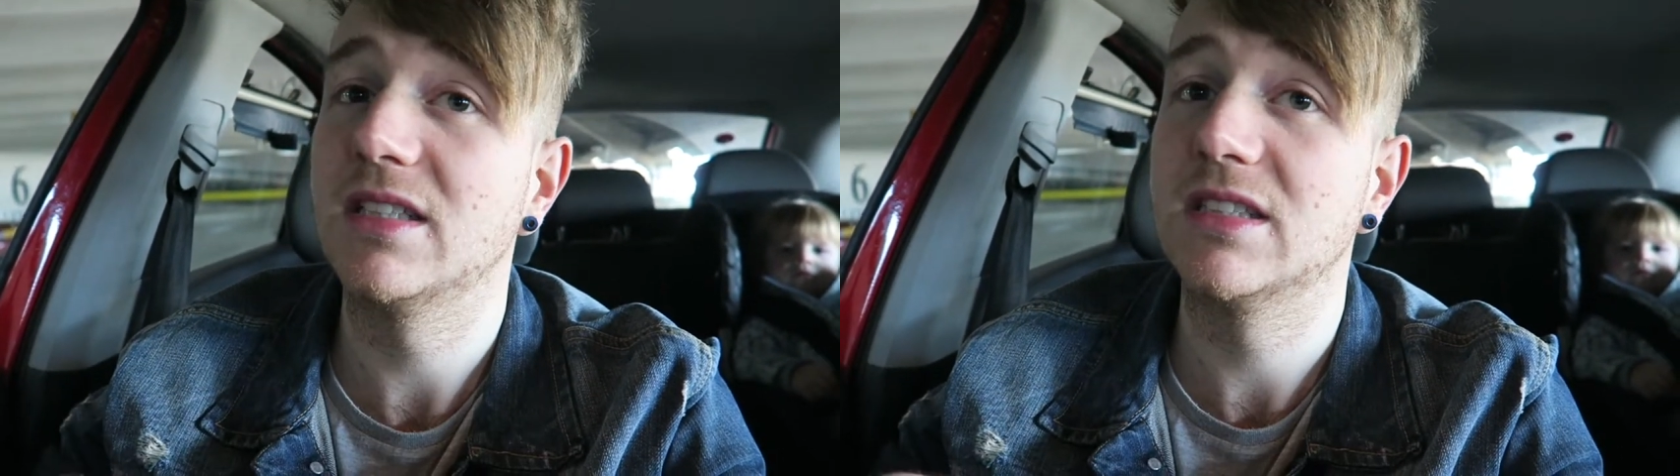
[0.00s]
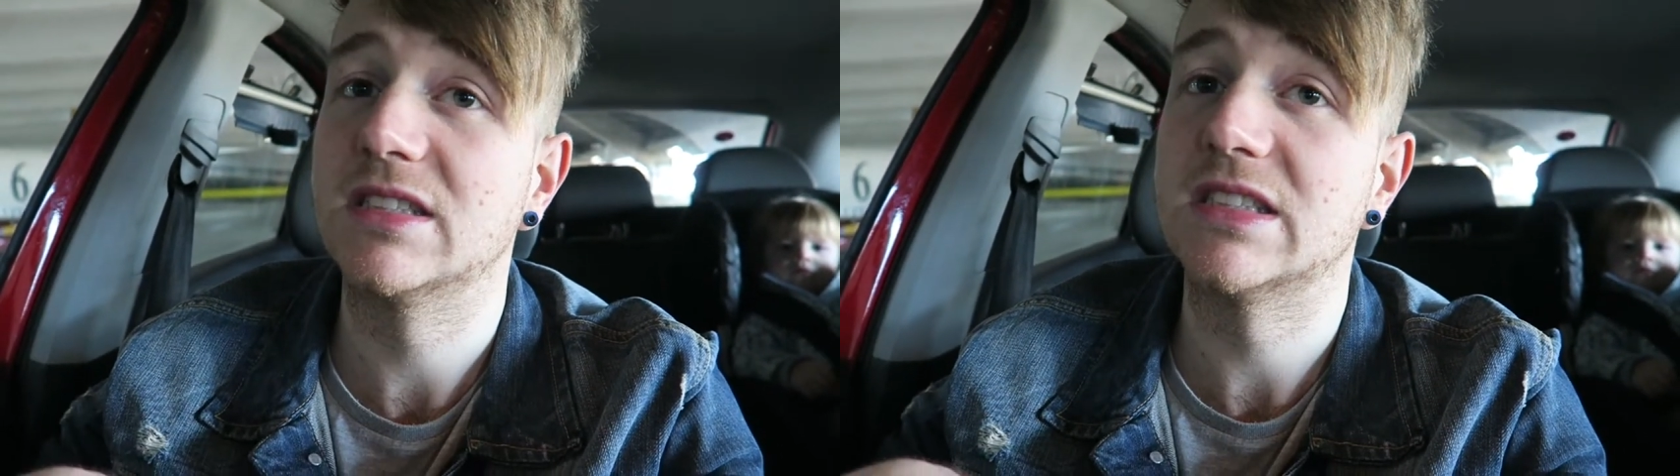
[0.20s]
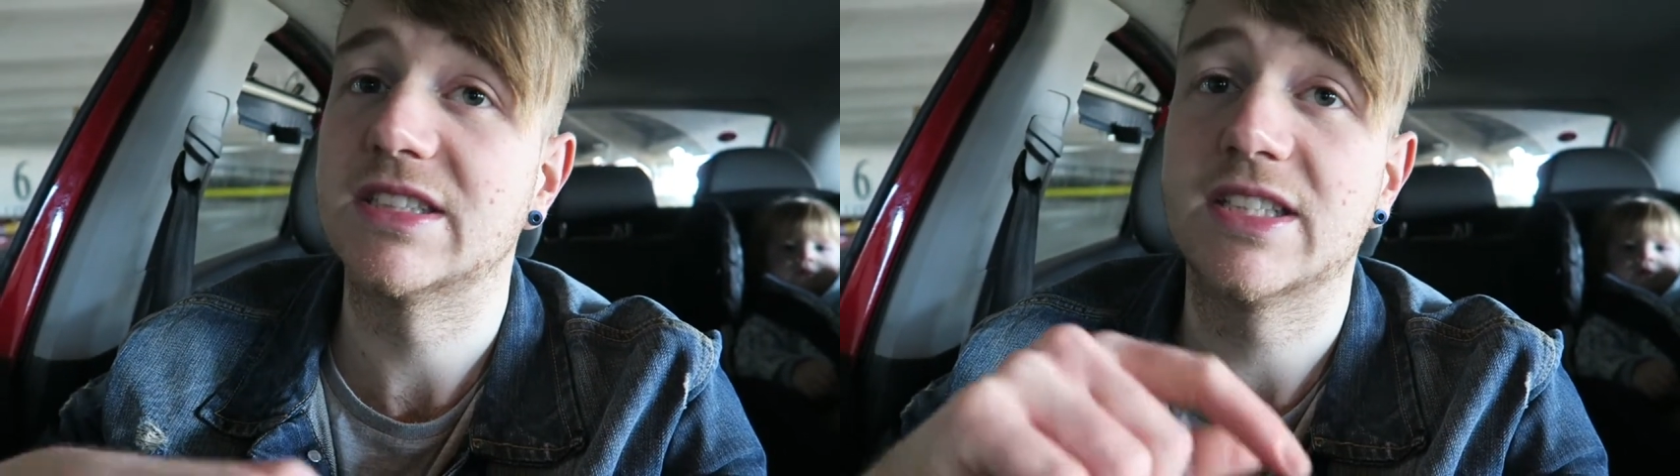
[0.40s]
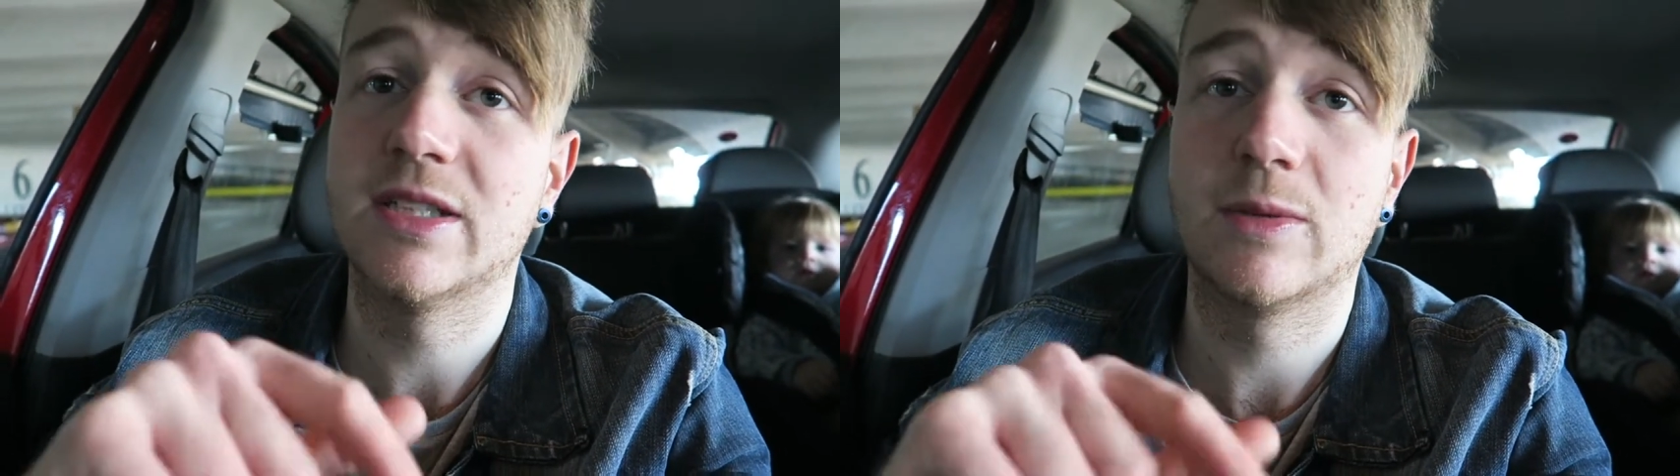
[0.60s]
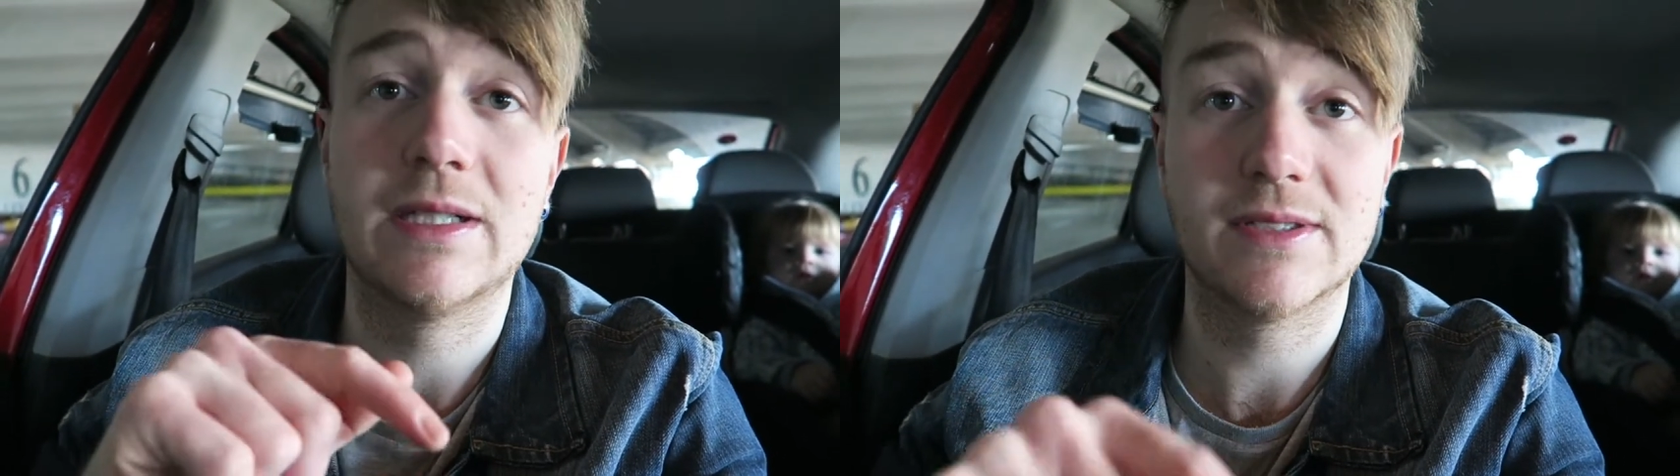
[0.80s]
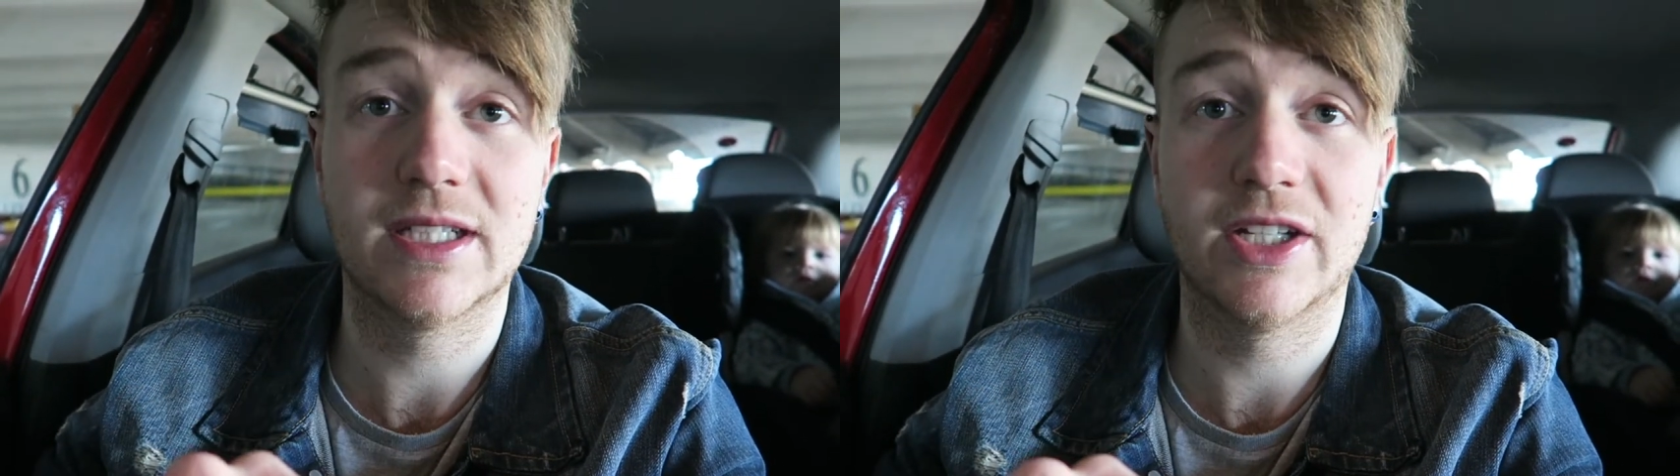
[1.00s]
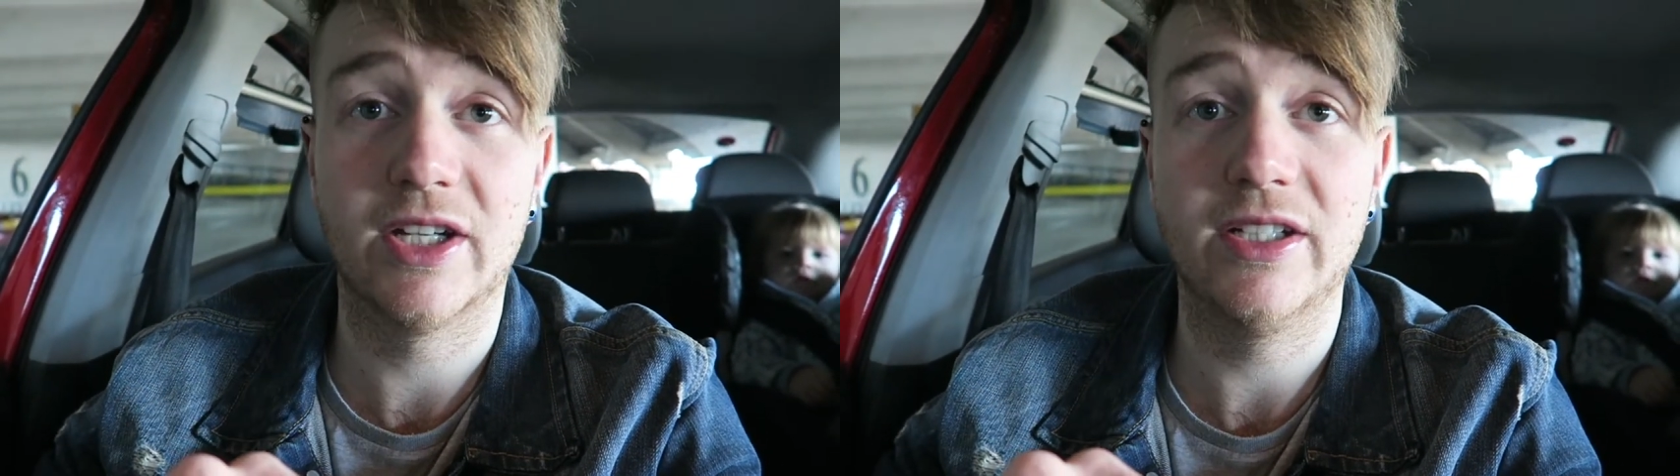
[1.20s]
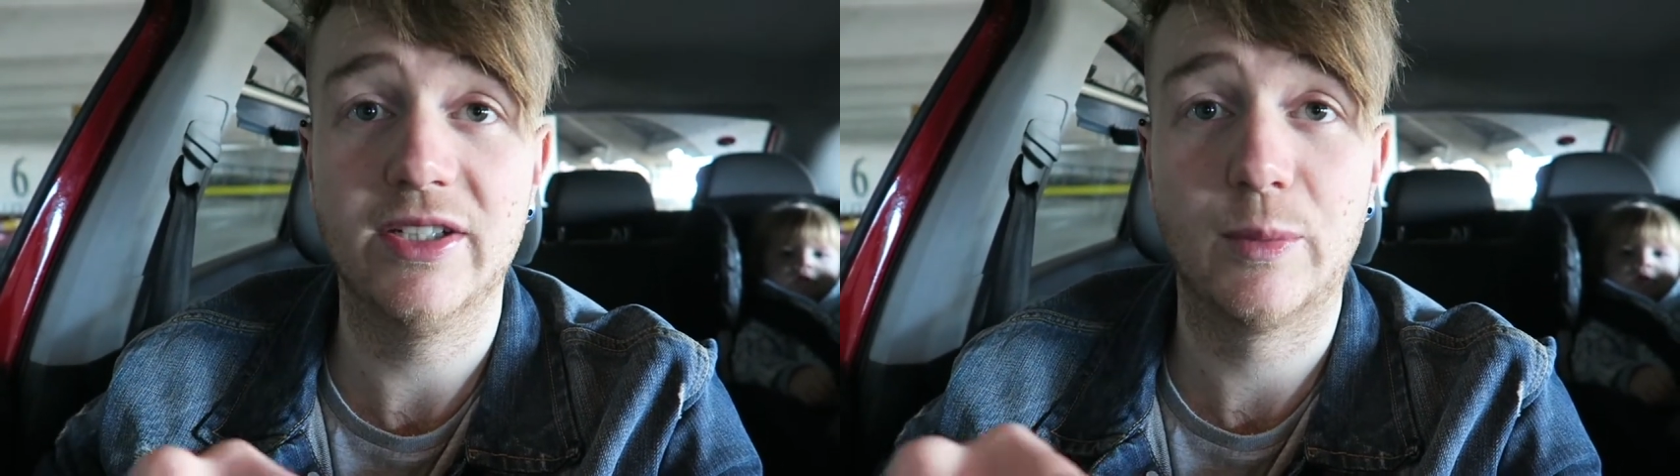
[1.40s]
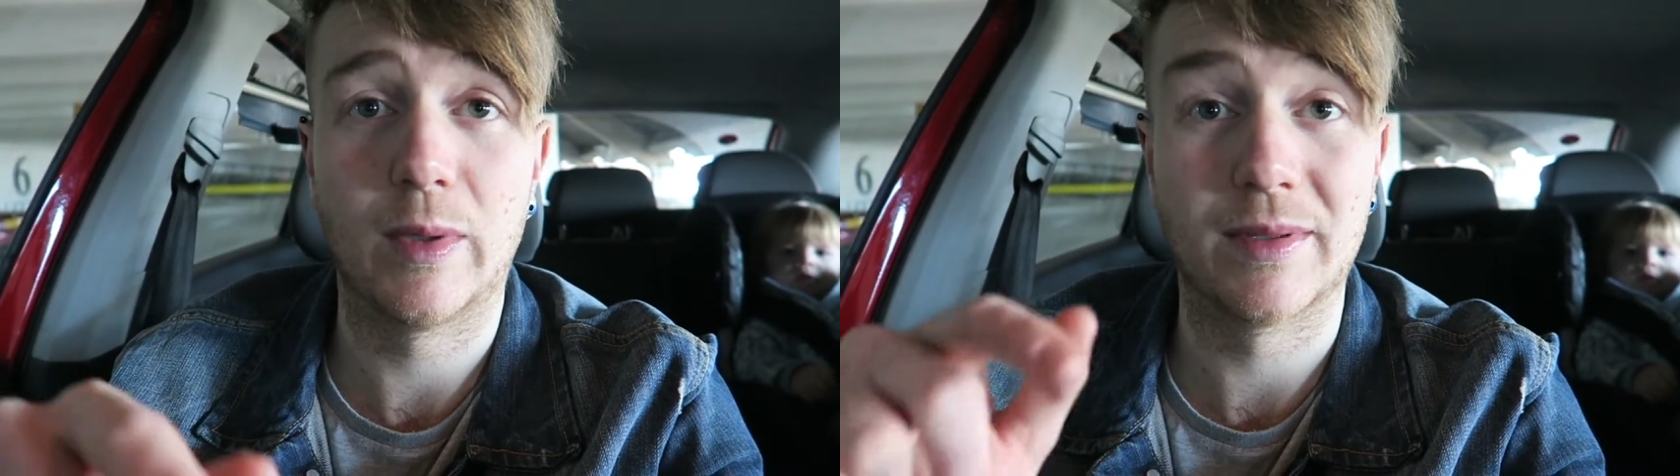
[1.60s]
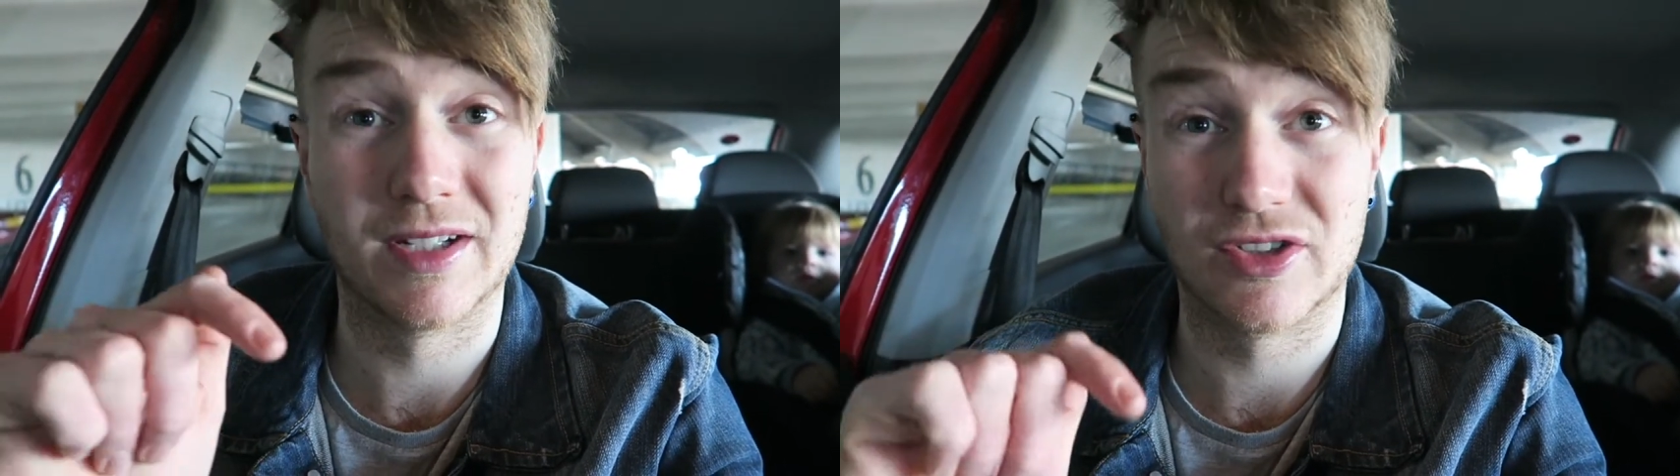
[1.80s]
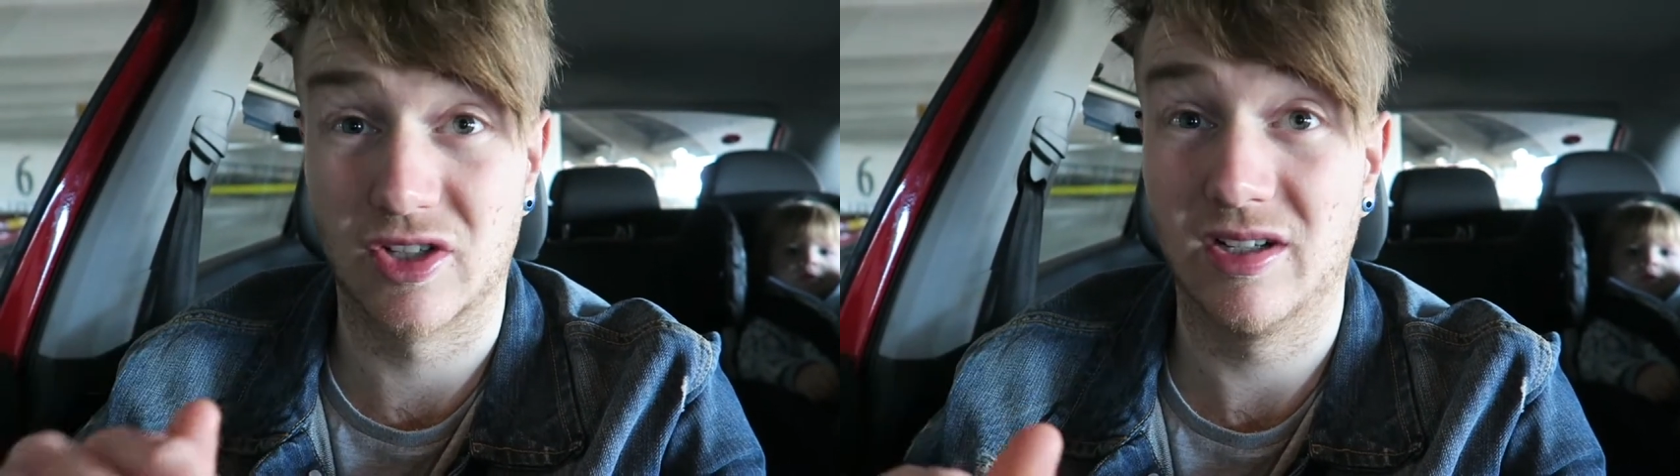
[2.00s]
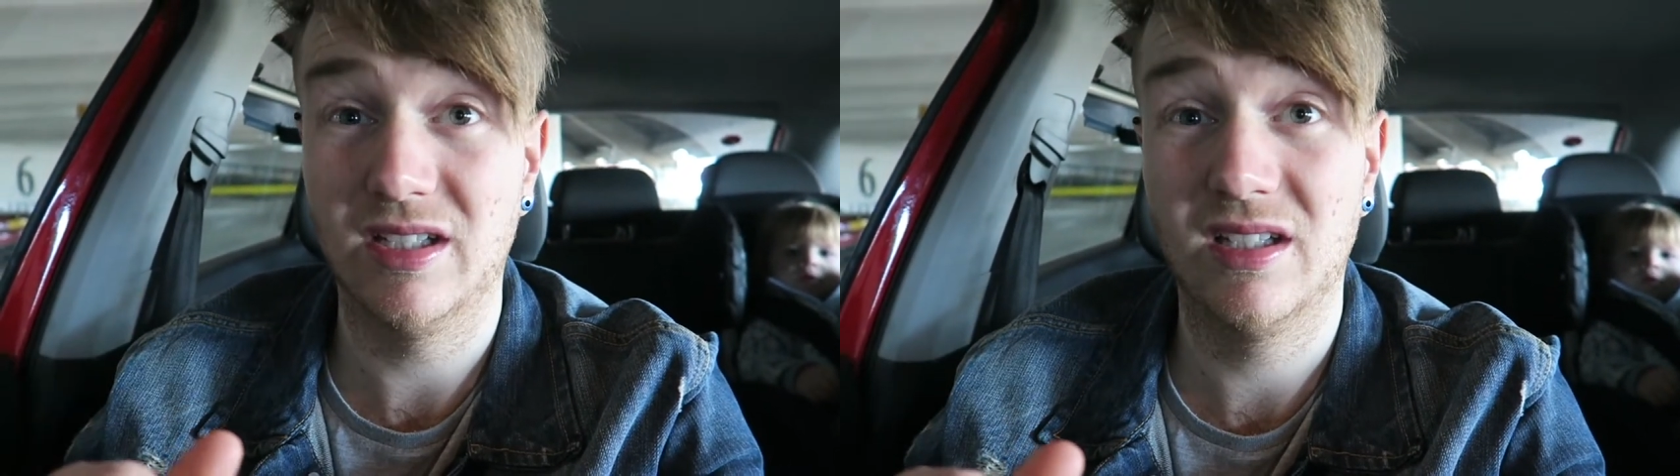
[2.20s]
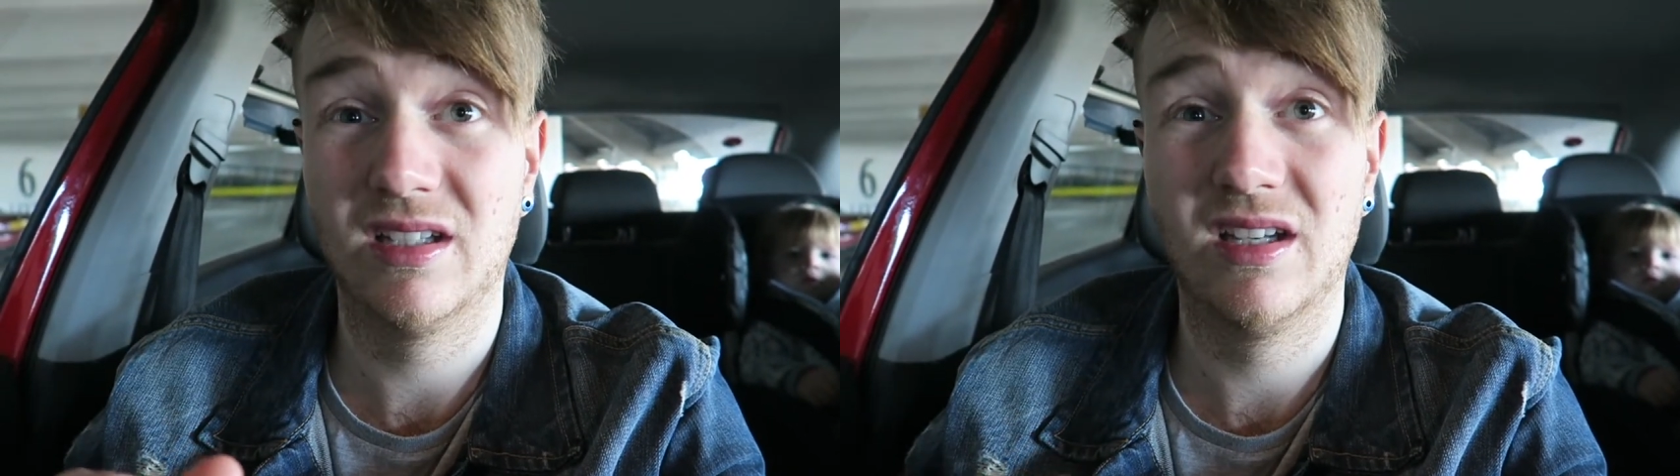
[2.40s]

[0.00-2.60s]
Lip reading: I don't know how well it's gonna go, but I'm gonna try.